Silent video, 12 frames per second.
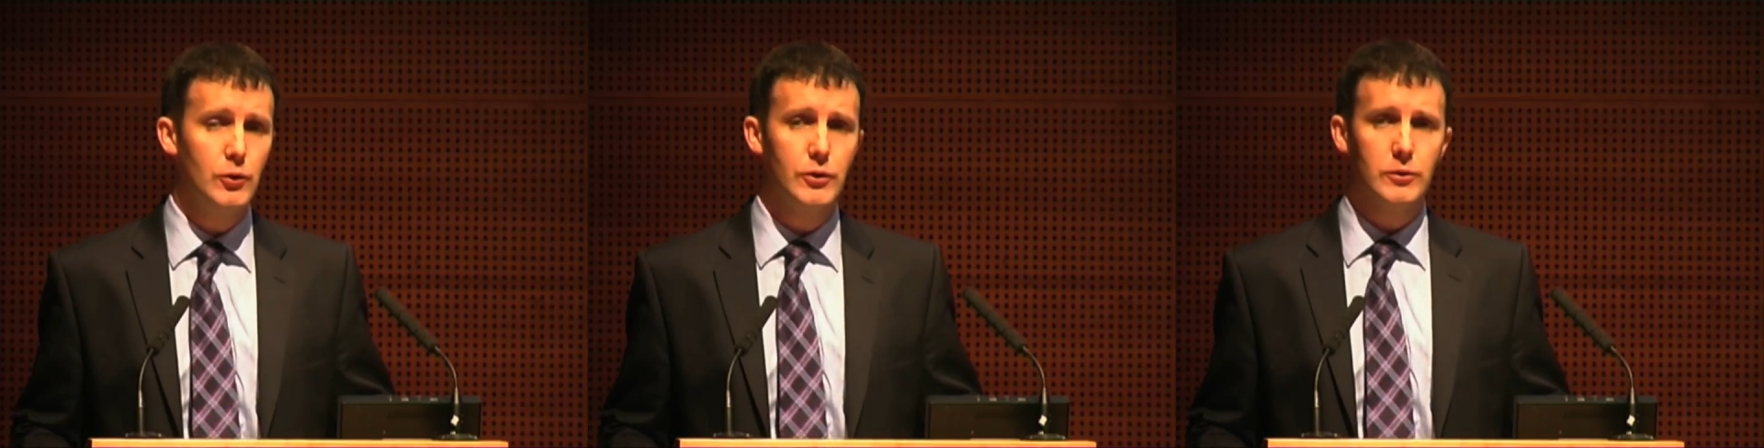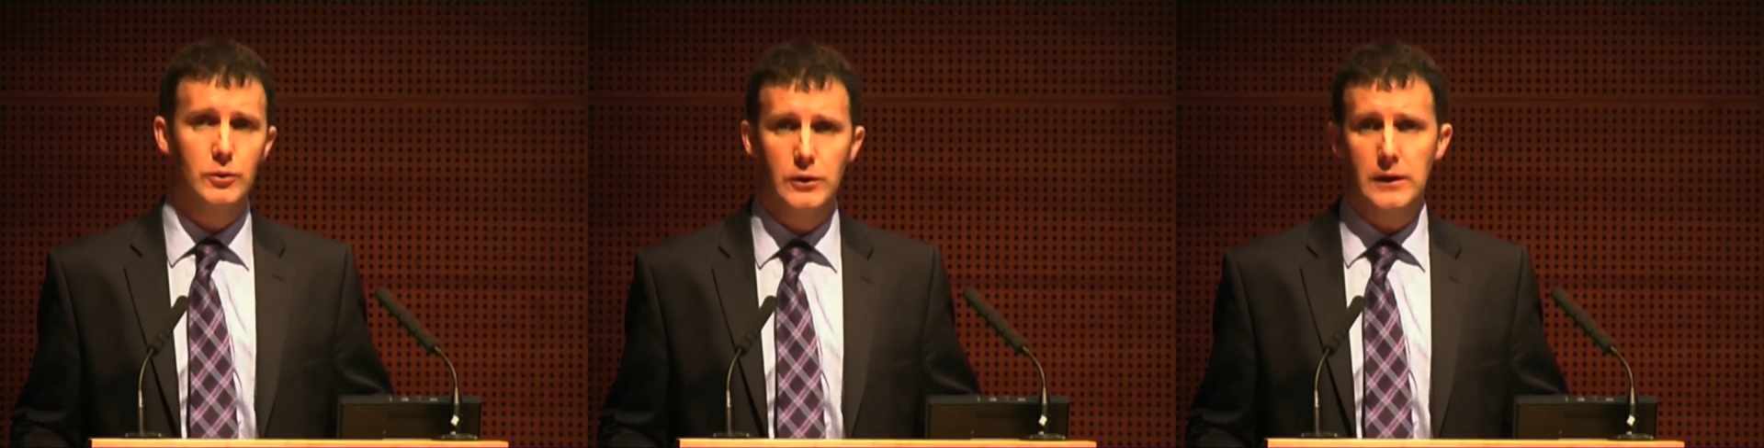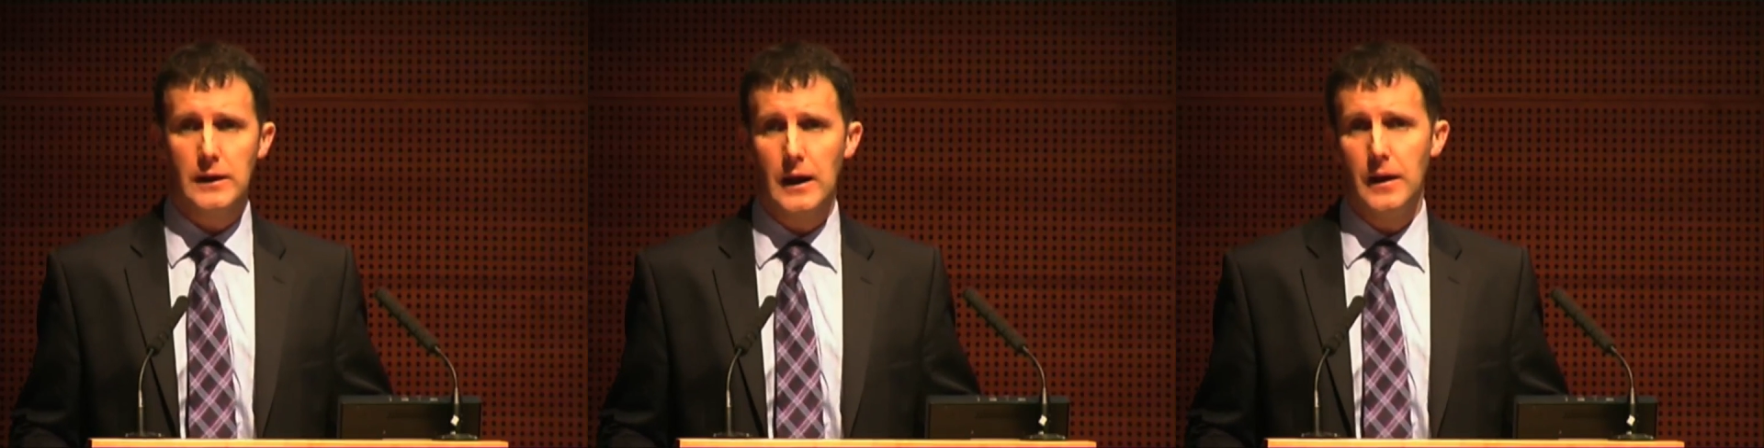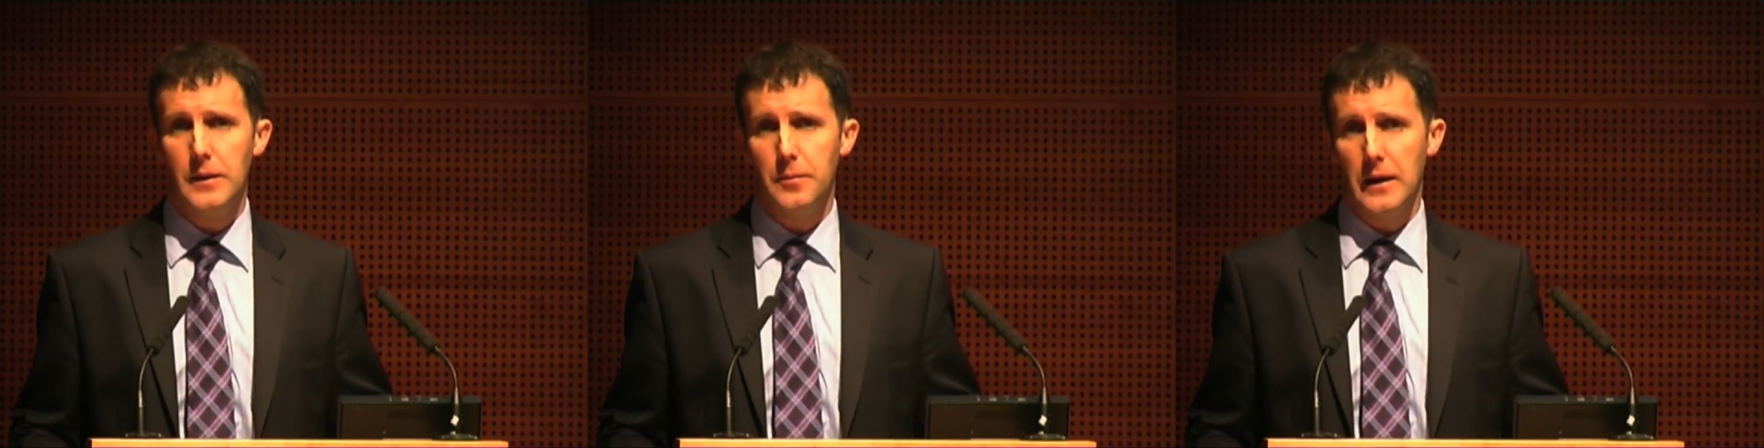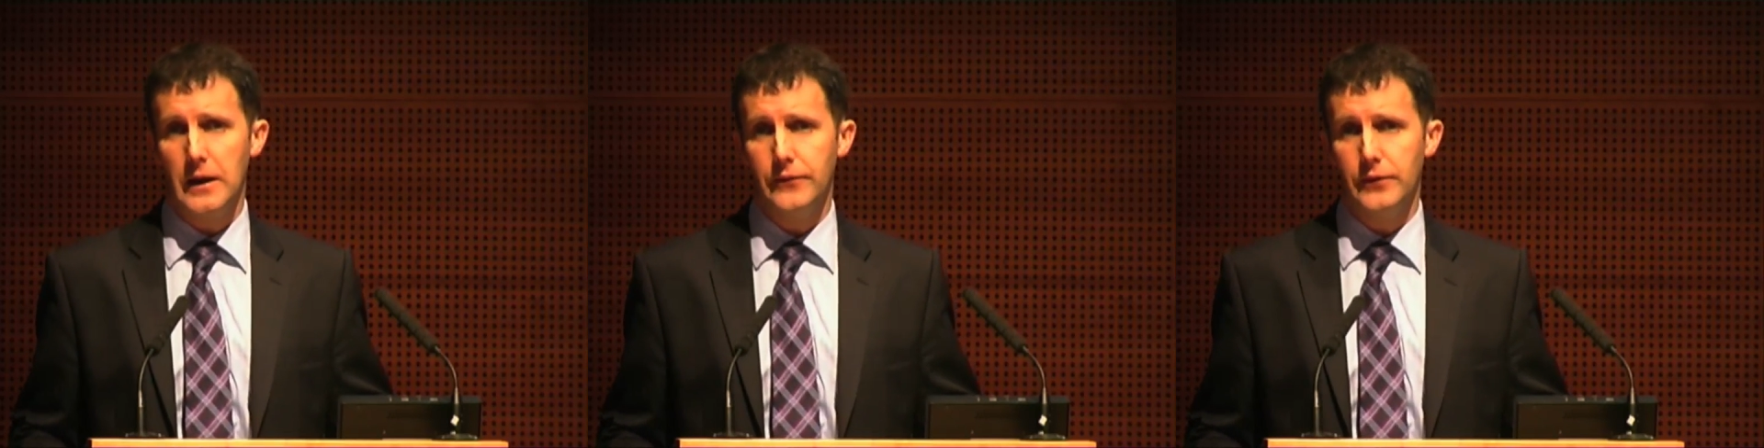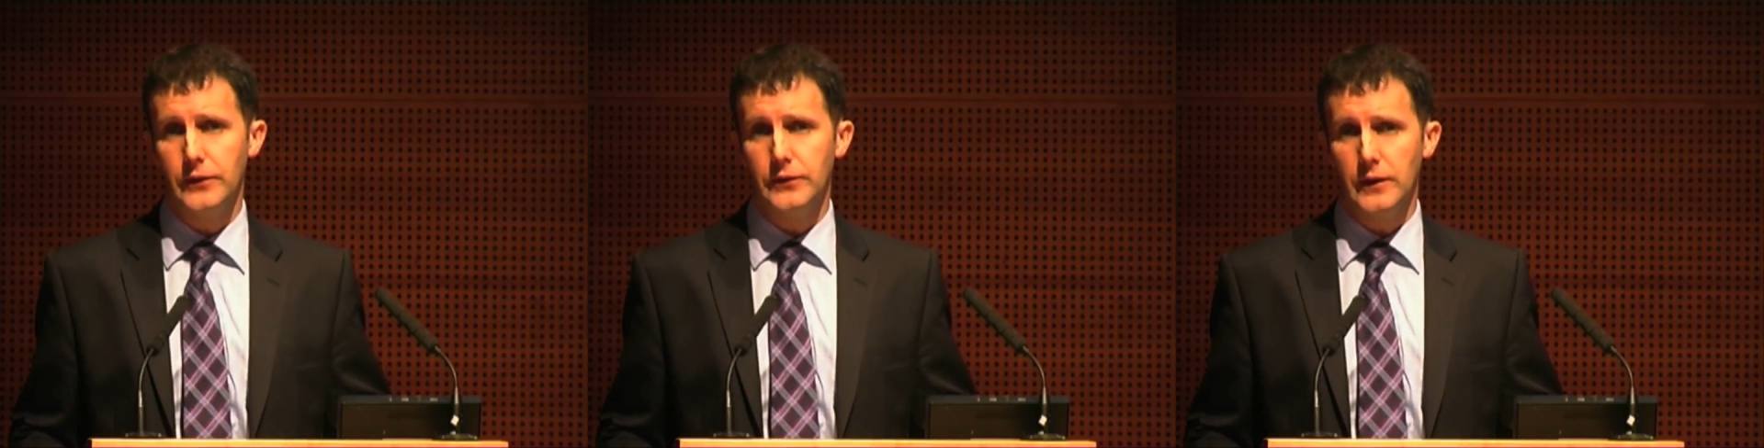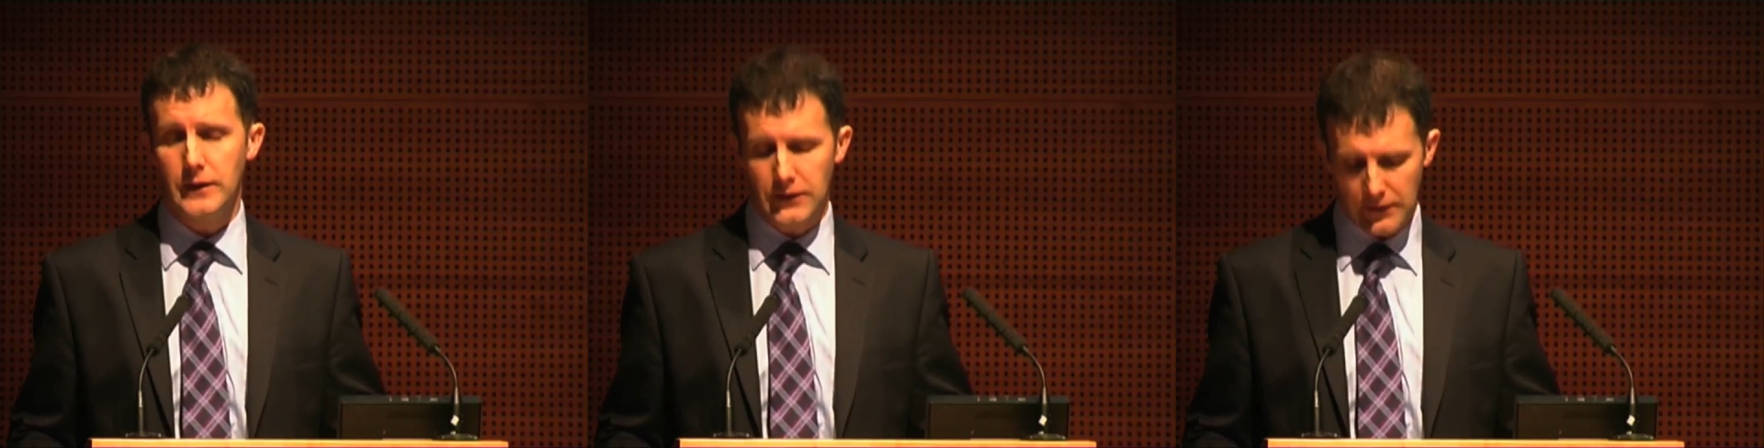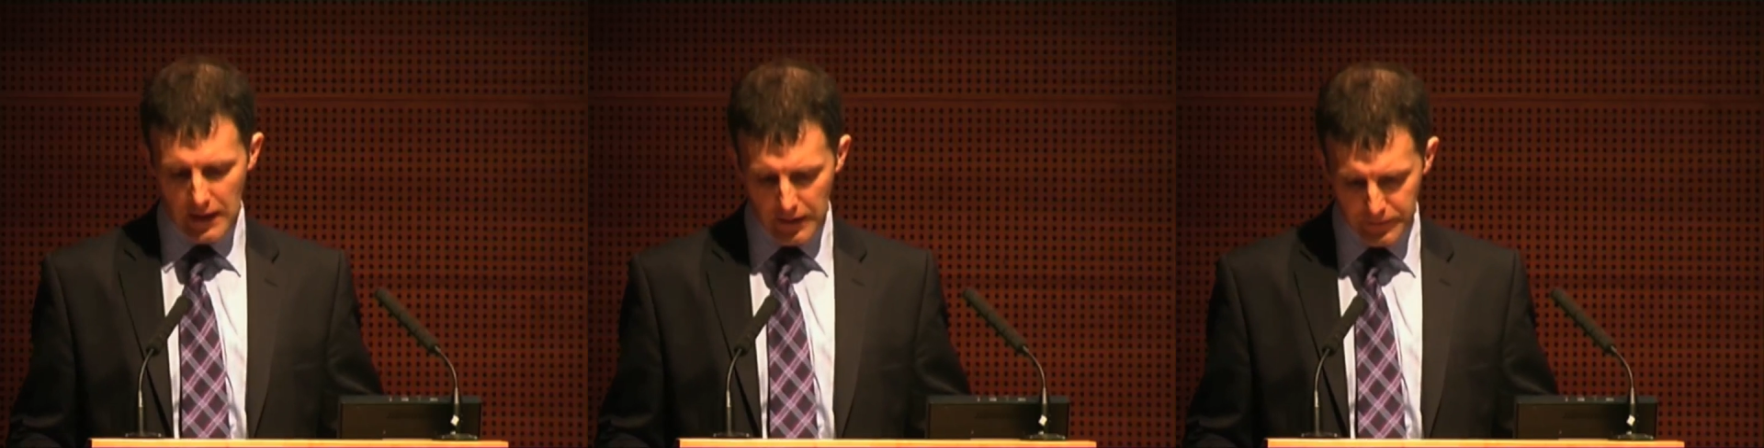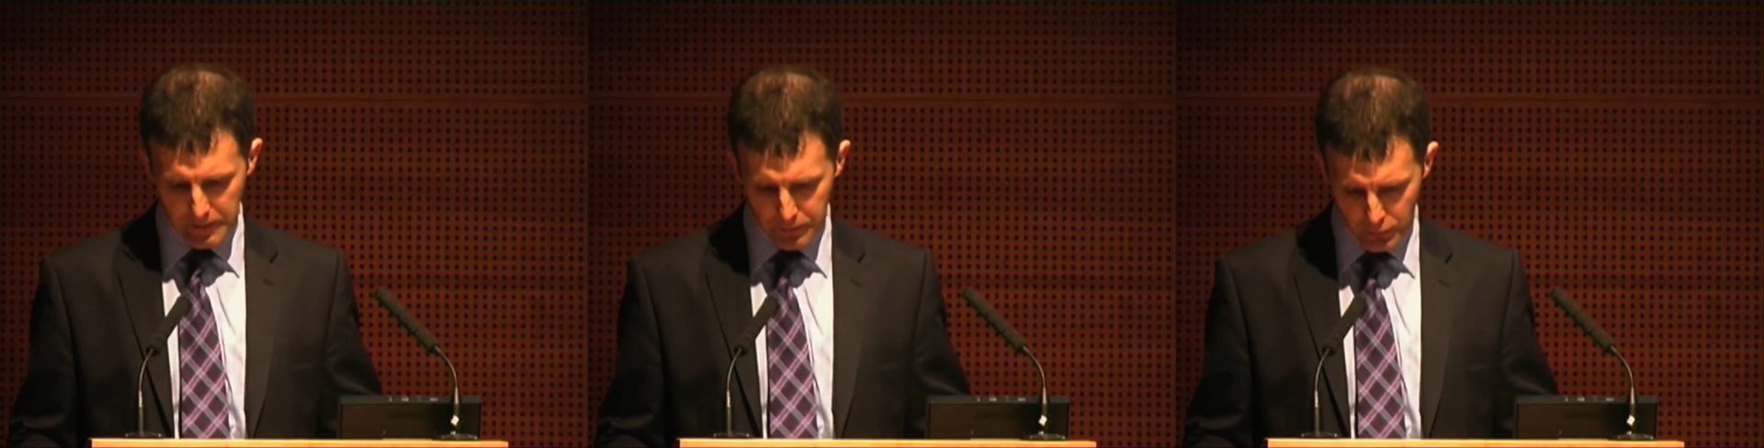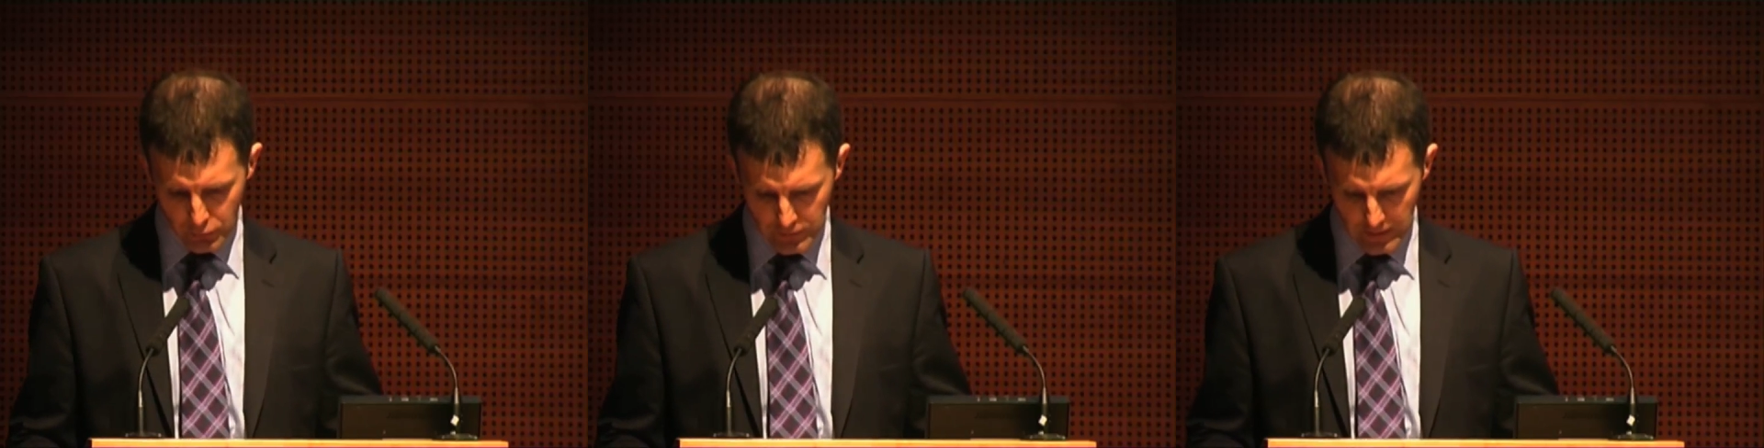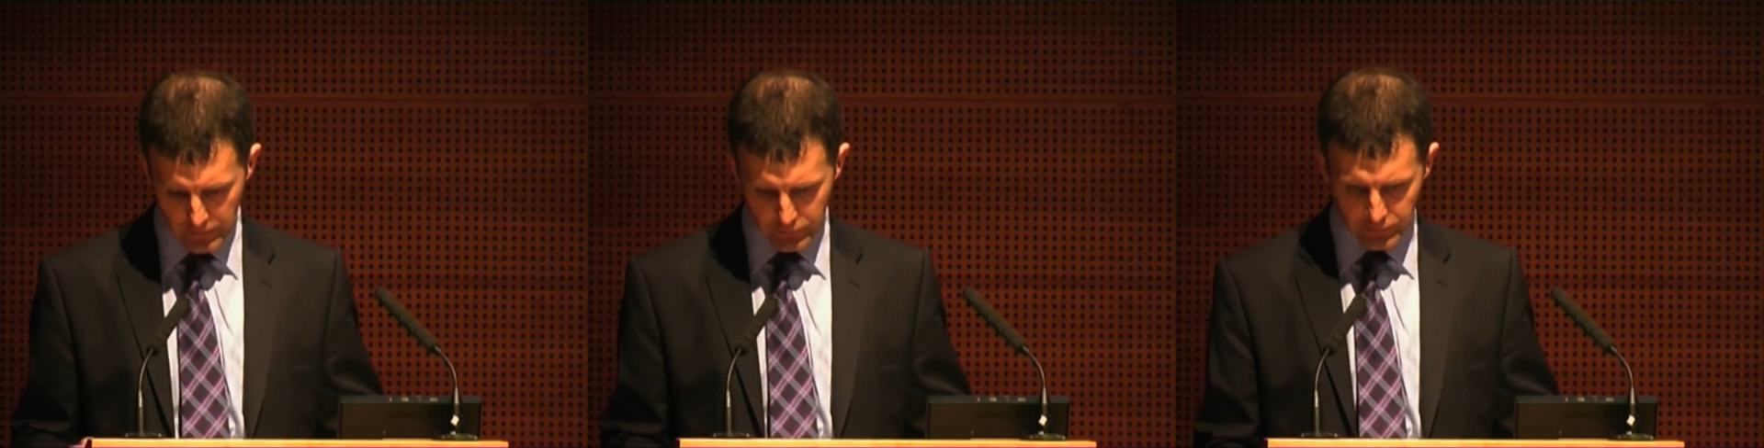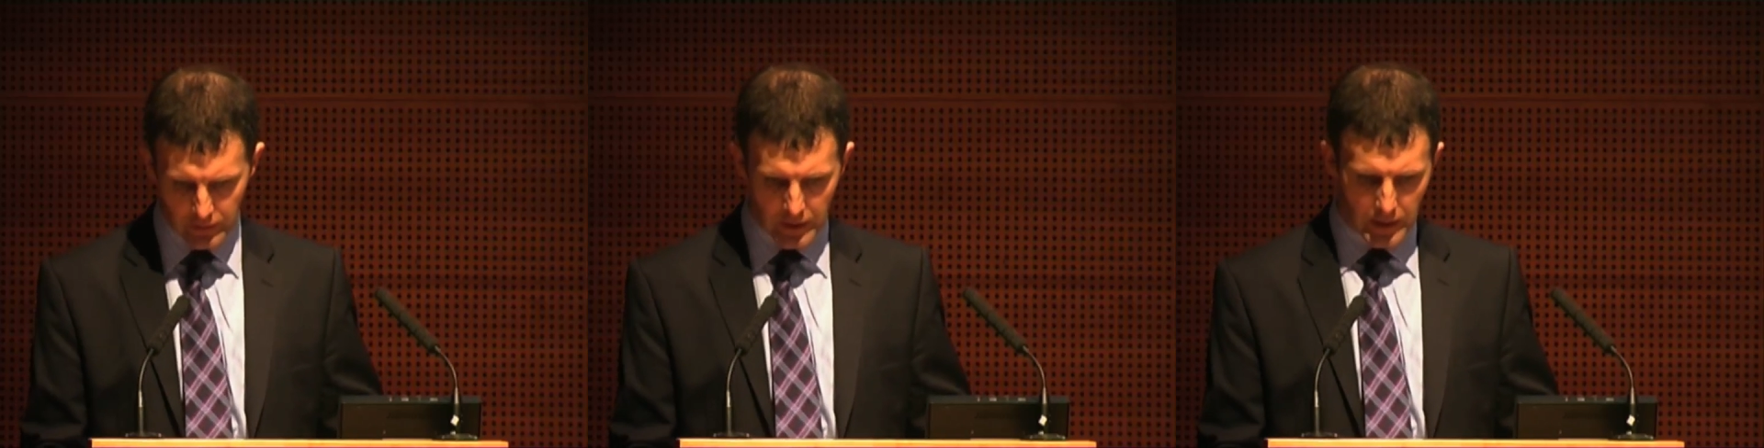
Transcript: out on looking at the benefits that these gardening projects